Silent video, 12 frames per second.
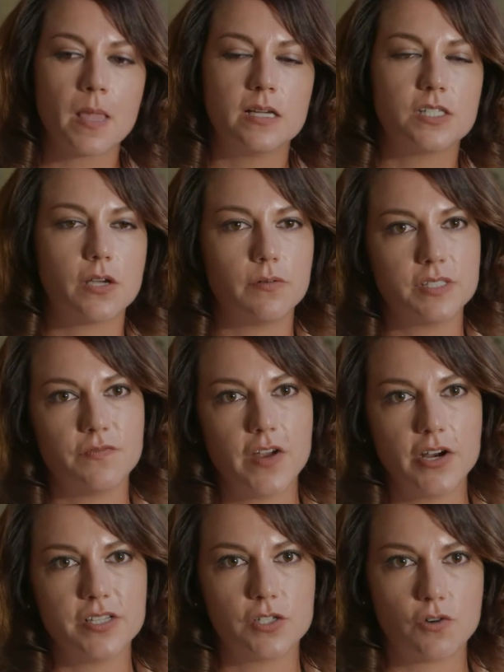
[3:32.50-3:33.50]
So it's
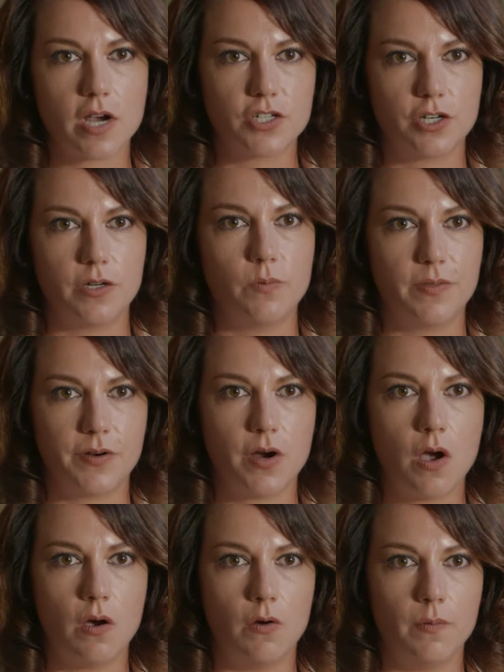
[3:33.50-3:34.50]
very structured when they're
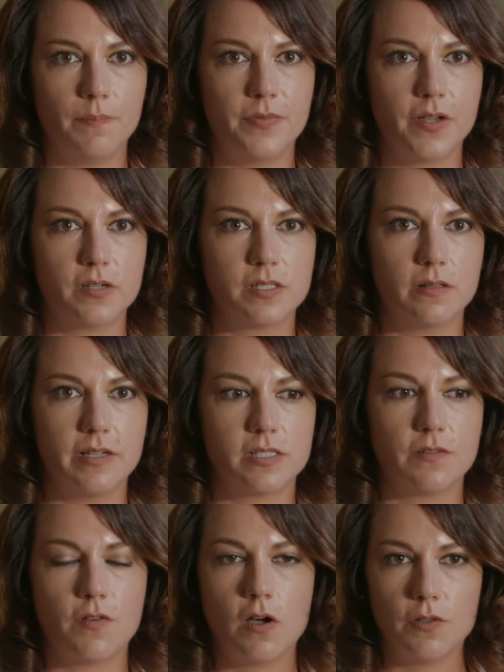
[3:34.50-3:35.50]
home. There's a list
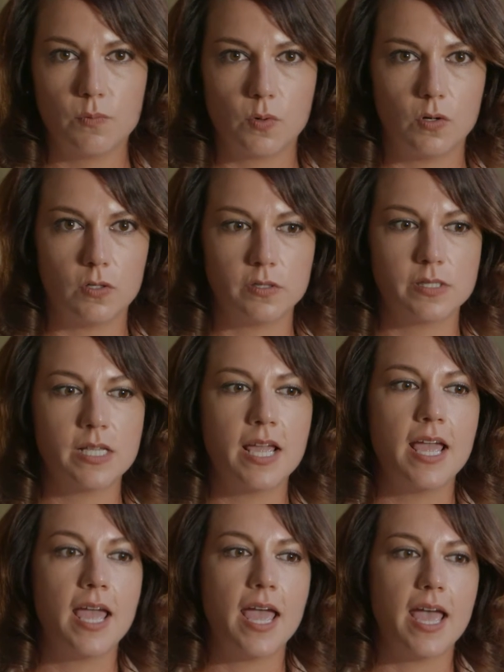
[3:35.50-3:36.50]
of all the rules,
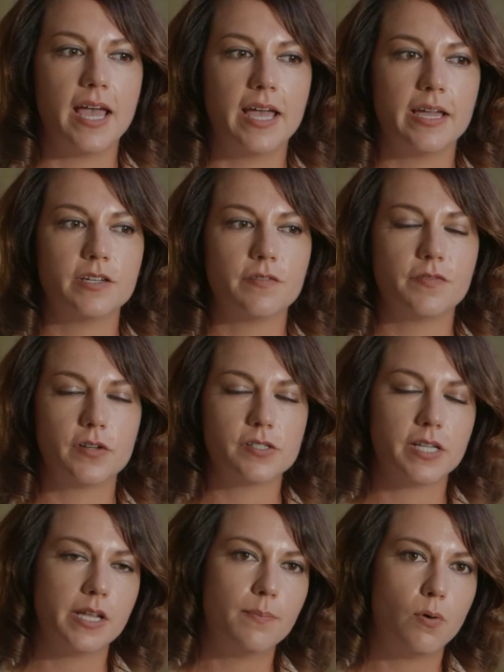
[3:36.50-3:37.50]
and if there's
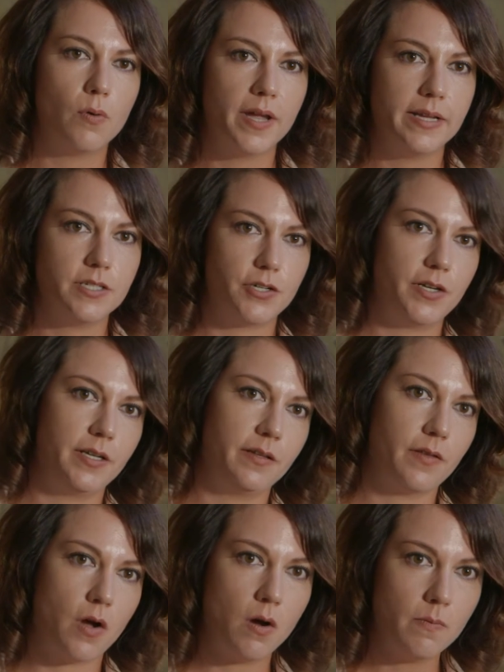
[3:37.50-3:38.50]
any point during
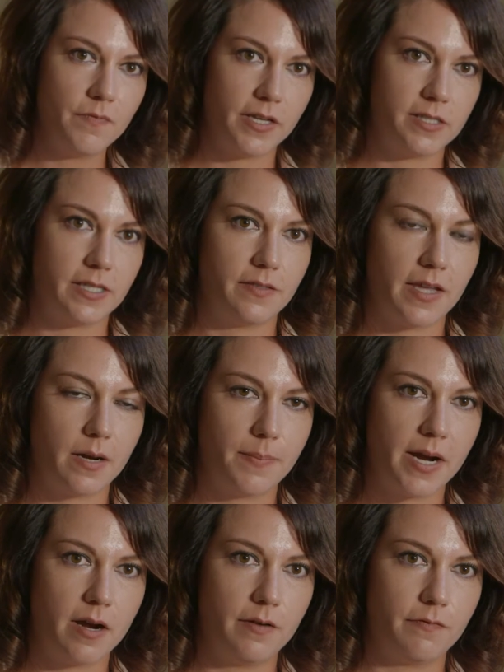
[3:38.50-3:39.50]
the home visit that a
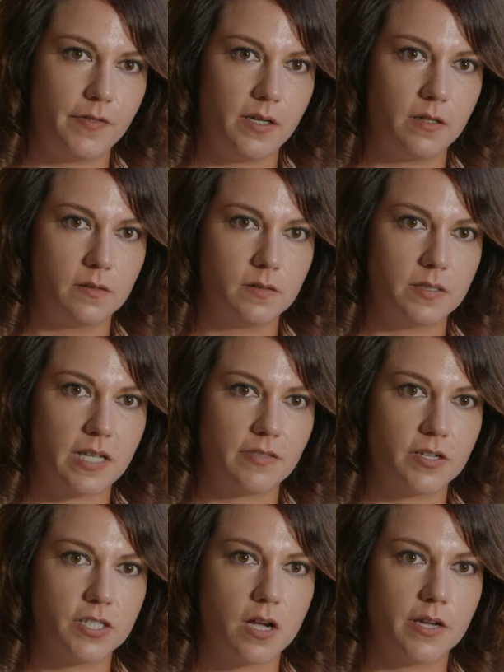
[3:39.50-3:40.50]
parent feels that
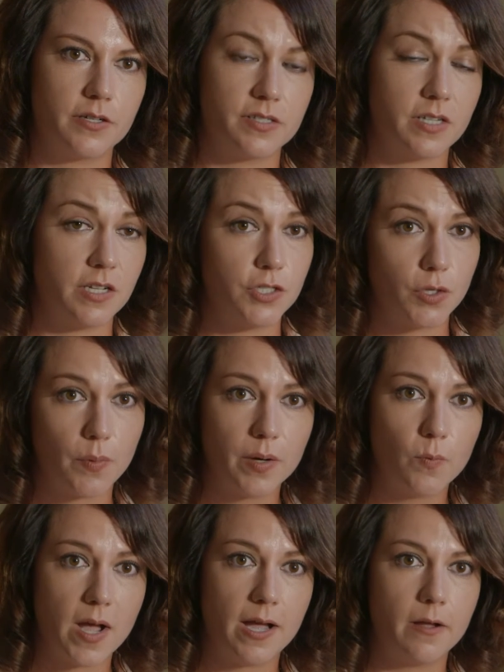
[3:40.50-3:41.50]
their daughter is not doing
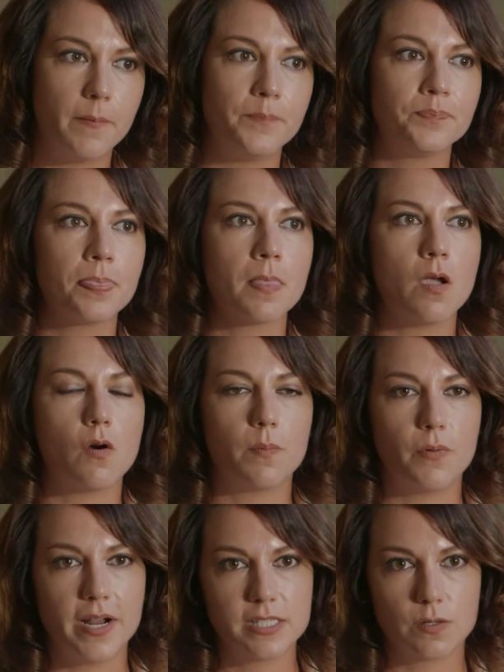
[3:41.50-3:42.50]
well or
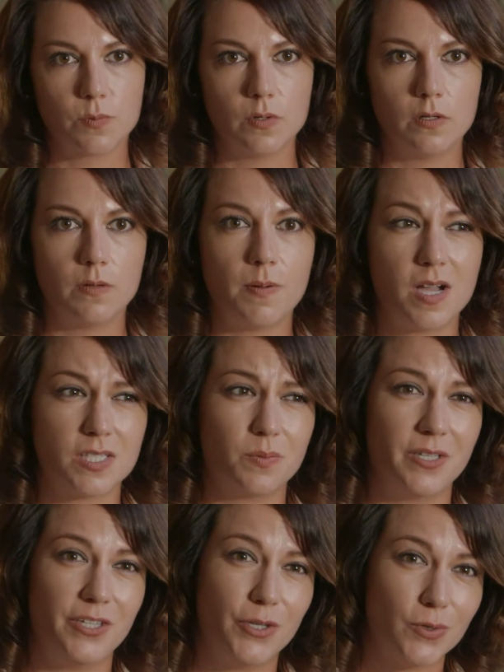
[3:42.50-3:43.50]
breaks the rule,
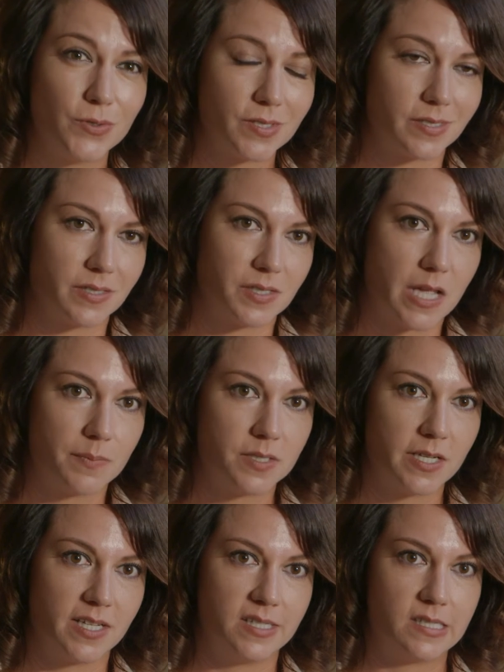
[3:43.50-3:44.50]
possibly uses a
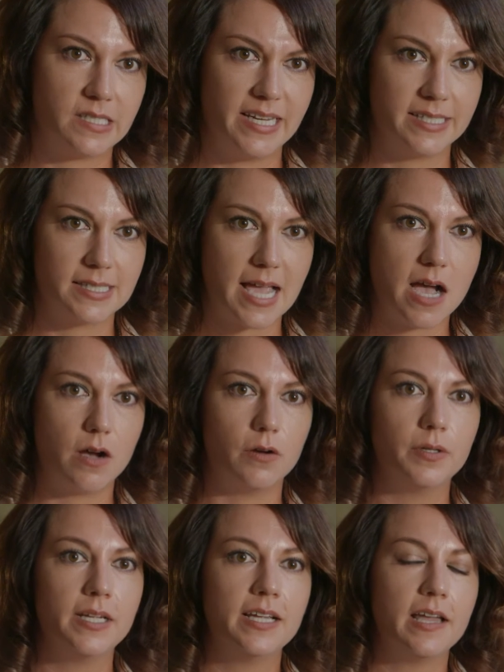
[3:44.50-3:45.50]
substance, sneaks
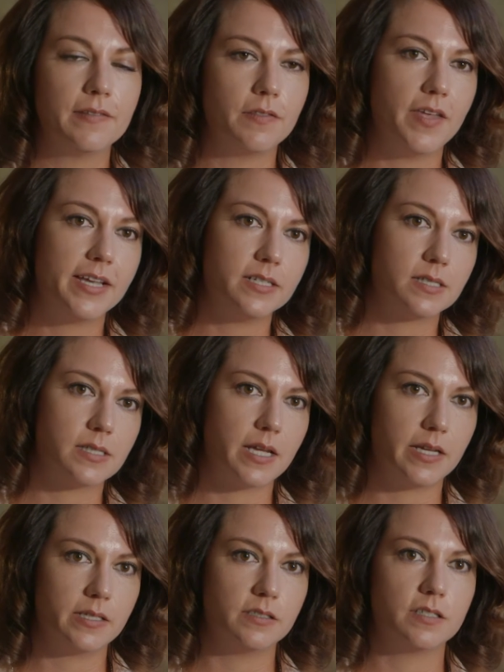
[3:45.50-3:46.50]
out, then they can
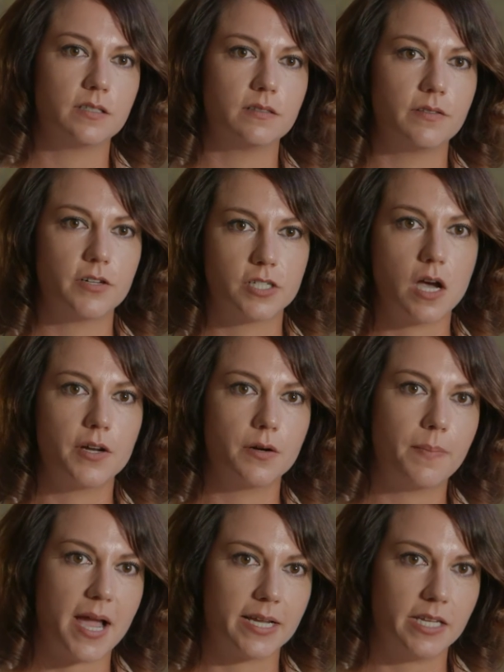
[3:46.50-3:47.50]
send their daughter
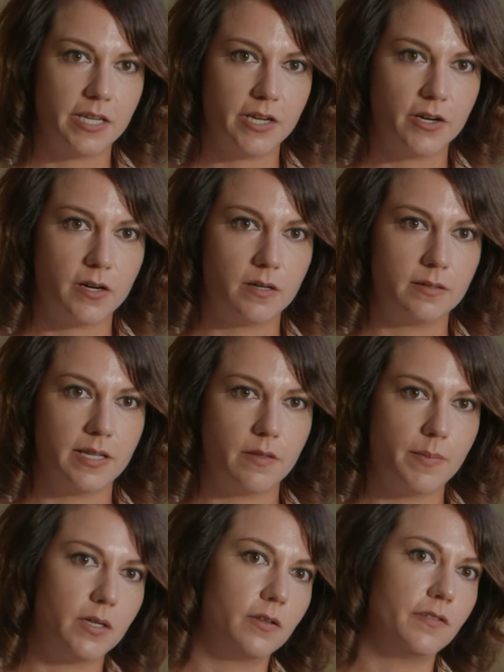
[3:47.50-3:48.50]
back here in the
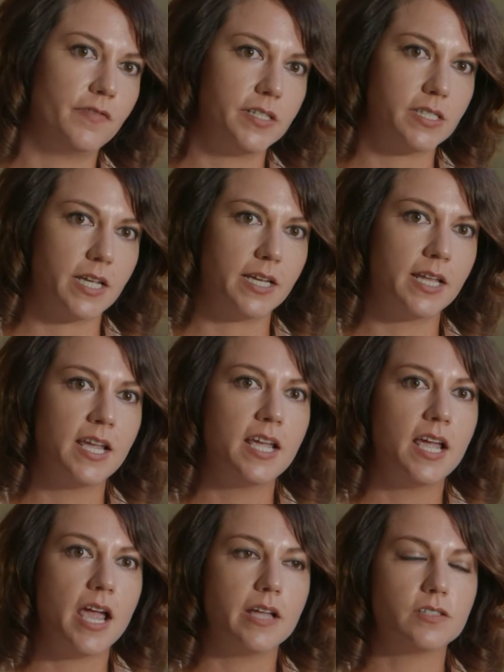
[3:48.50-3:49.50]
middle of the visit.
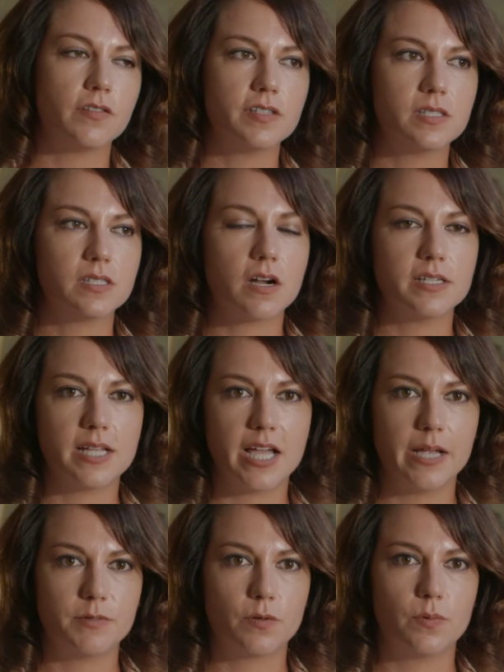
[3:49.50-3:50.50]
And so this is our
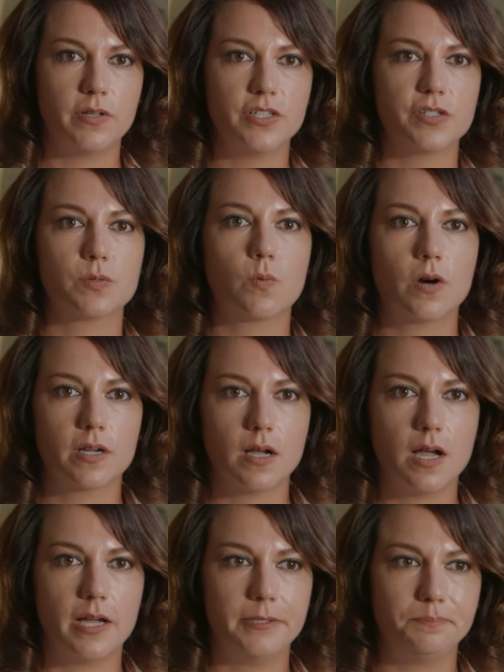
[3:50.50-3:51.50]
time to really just work
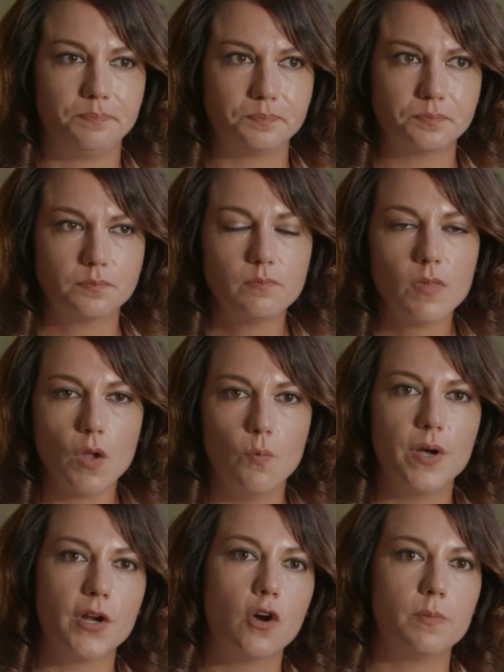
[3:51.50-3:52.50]
on
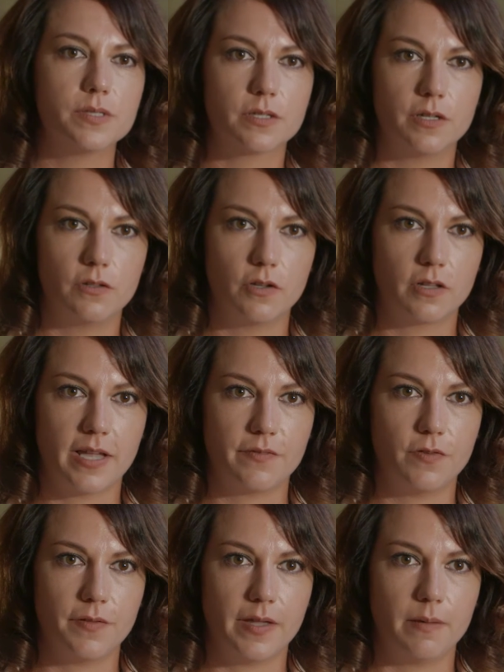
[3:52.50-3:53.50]
what home is going to look like
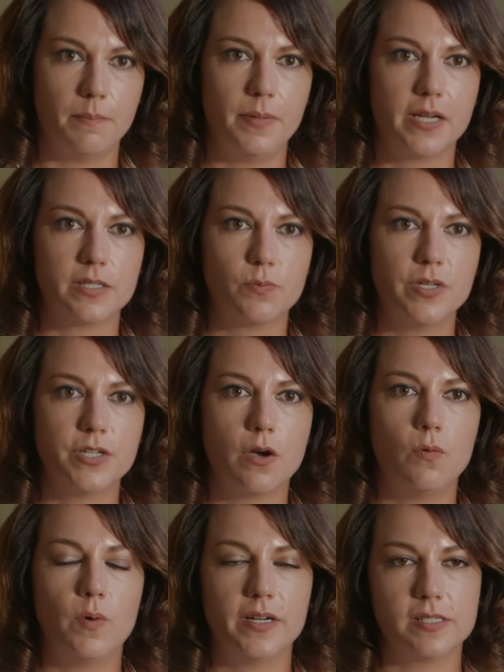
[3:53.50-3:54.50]
for them, because we
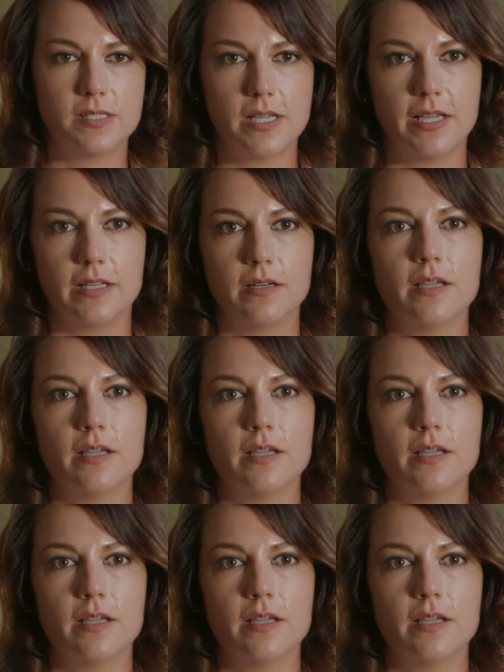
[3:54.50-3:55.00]
don't want to send